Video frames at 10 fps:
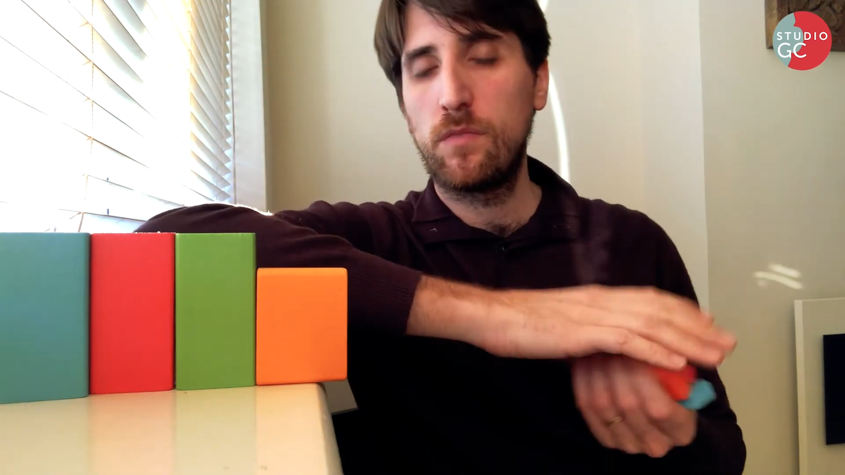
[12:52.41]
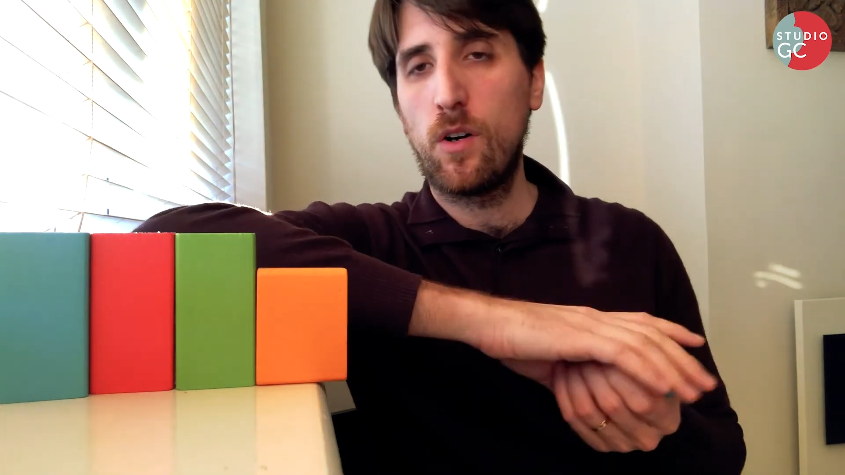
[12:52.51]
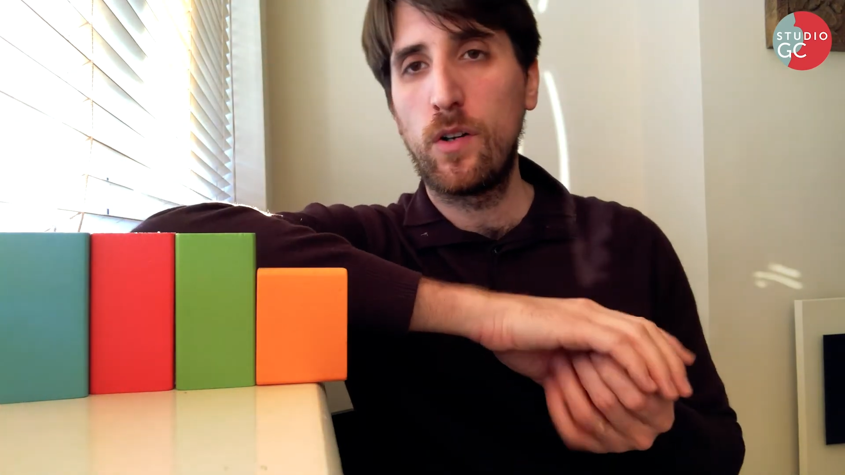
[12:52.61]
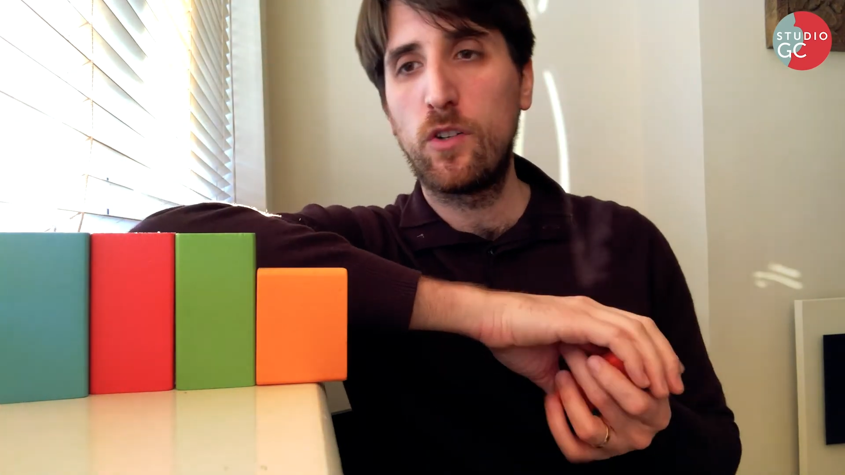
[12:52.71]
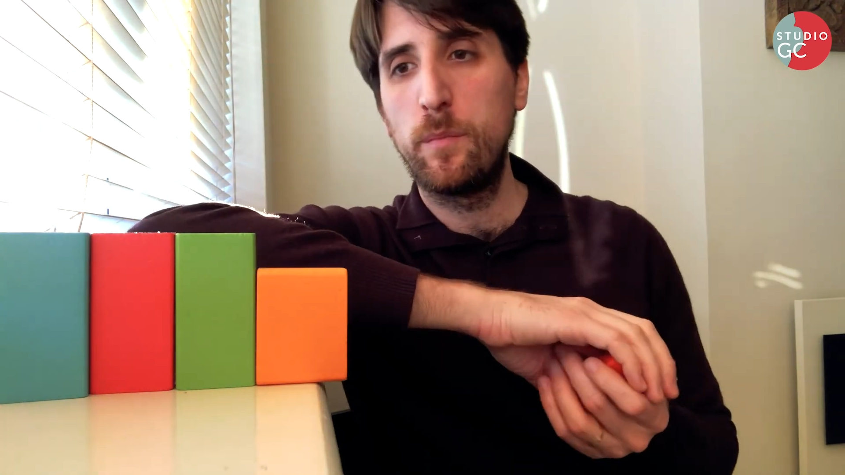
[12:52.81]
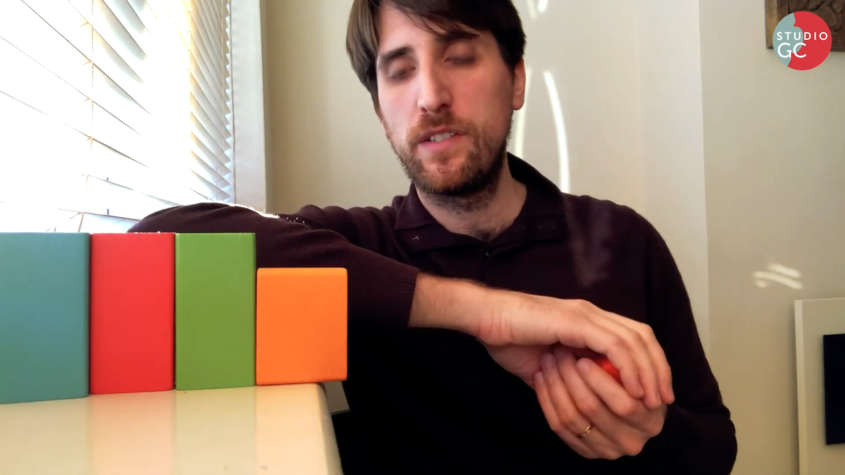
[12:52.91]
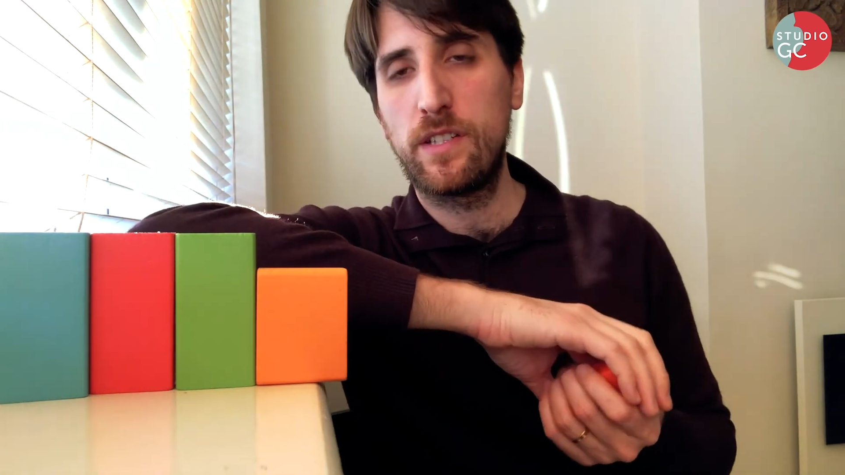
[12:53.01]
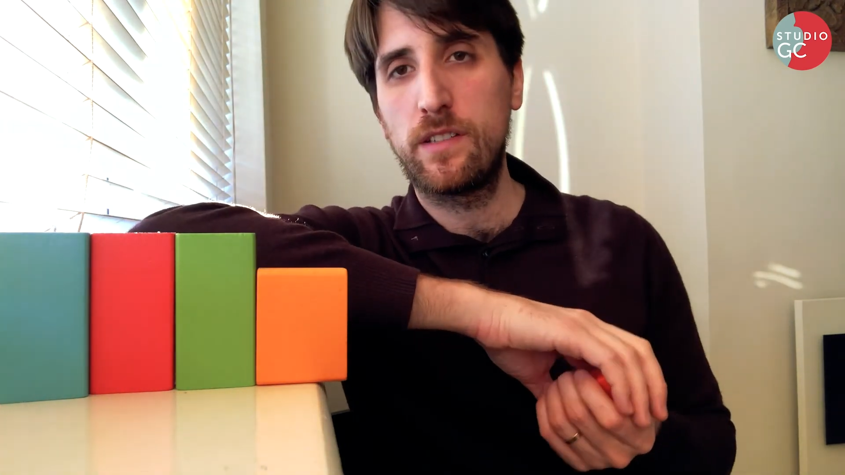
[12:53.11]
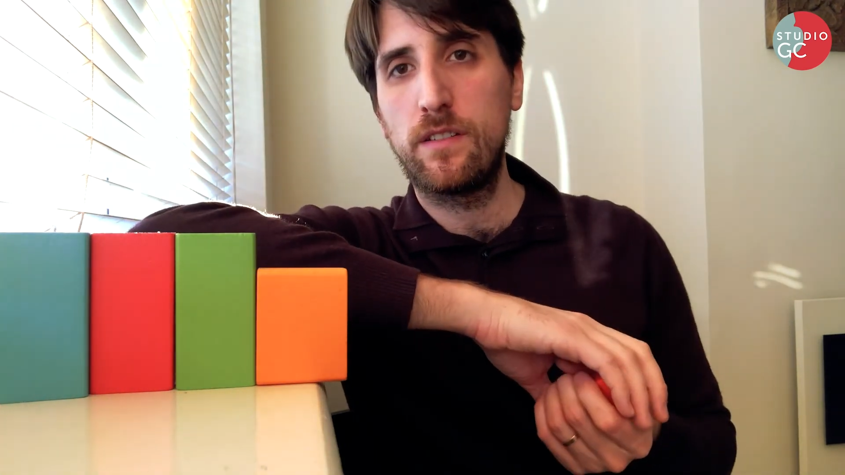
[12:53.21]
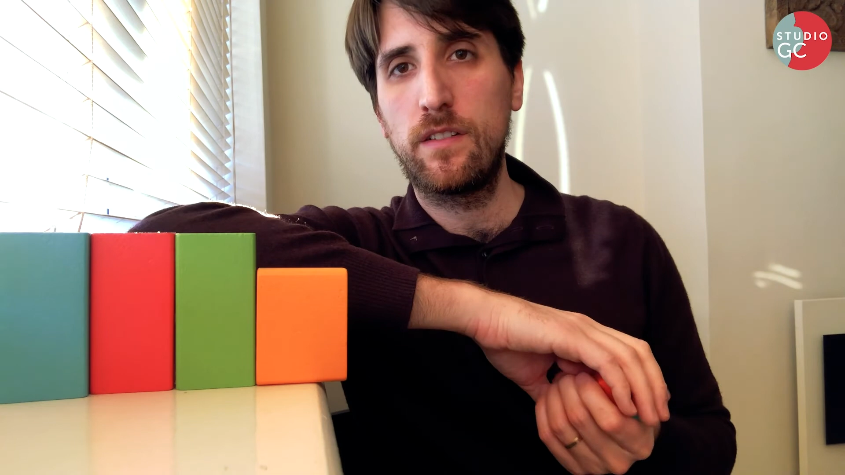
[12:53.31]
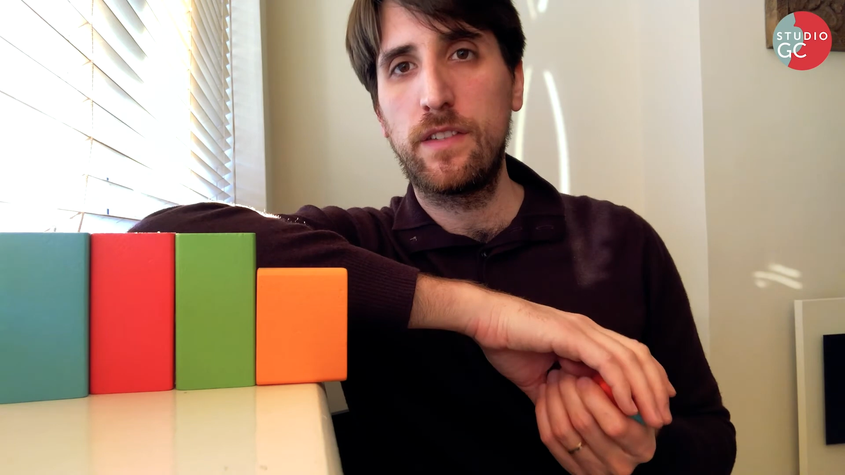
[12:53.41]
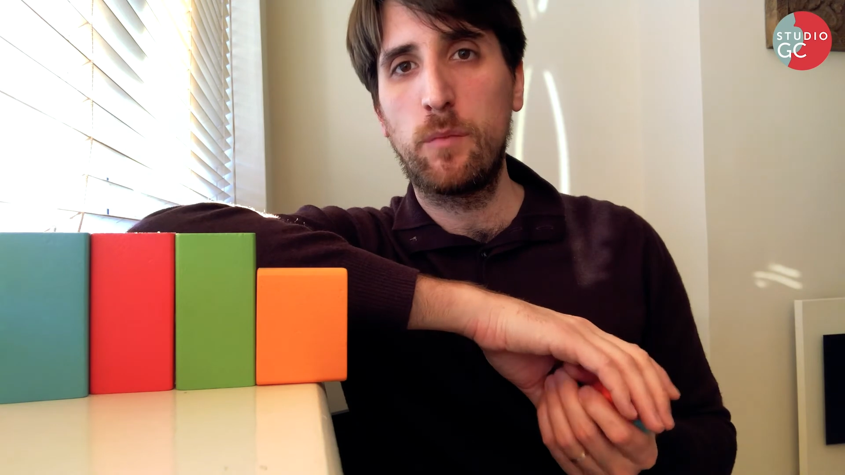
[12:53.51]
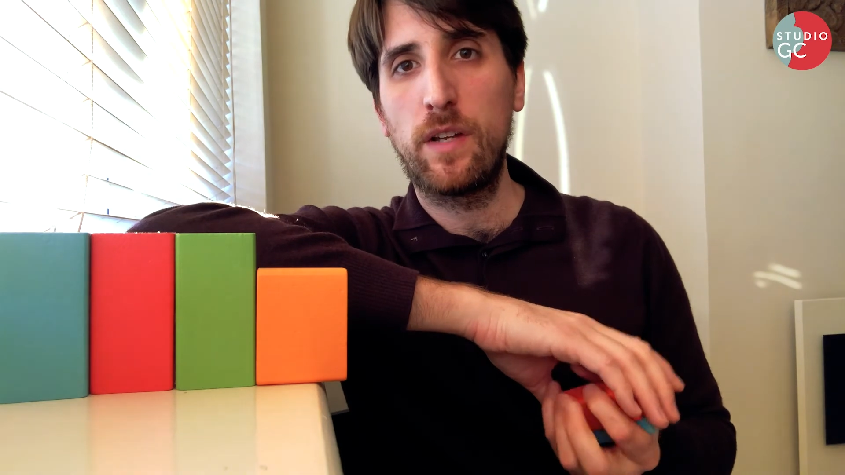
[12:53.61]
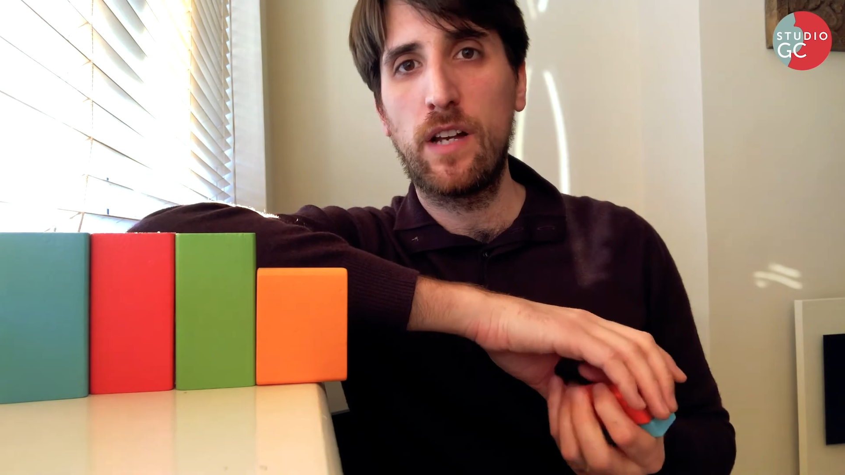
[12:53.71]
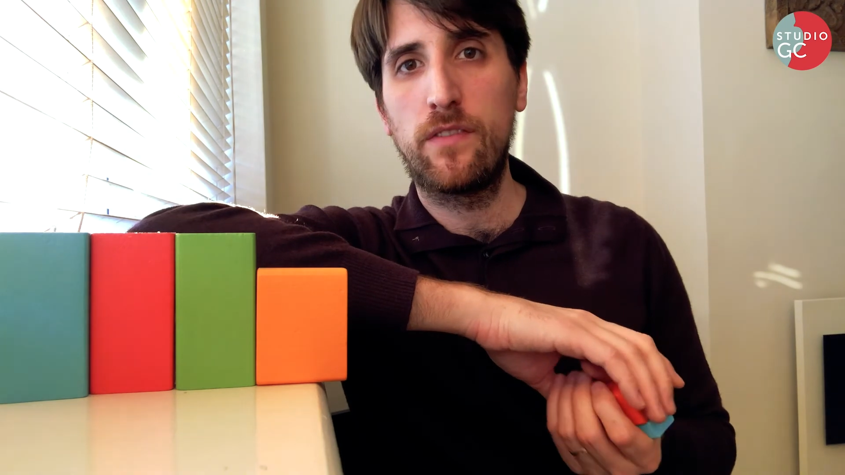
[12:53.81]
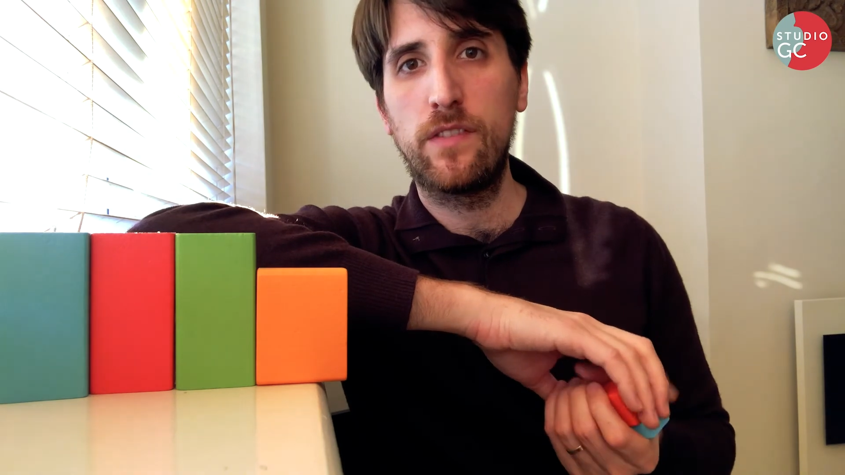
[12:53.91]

or it could be just that we have